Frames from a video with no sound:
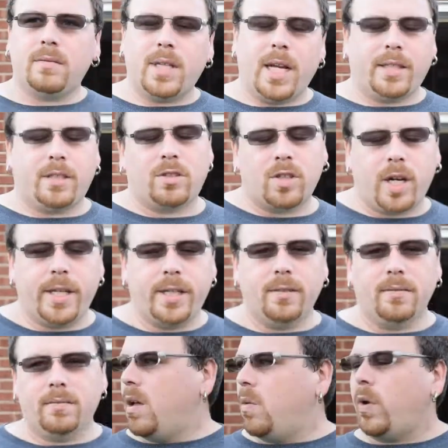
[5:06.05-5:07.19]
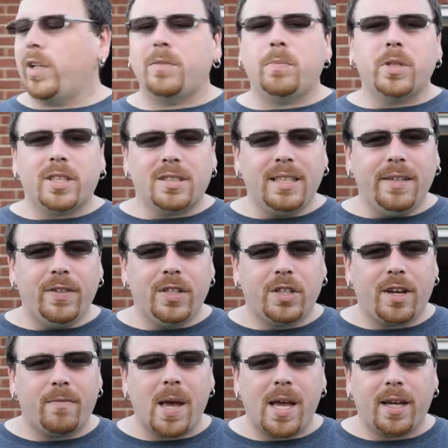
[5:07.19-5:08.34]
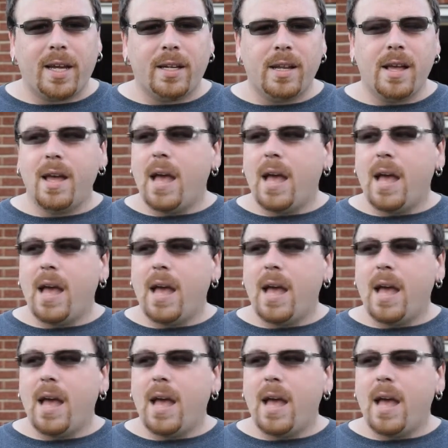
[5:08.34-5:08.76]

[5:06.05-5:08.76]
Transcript: got the strut in, went to put the CV shaft back in,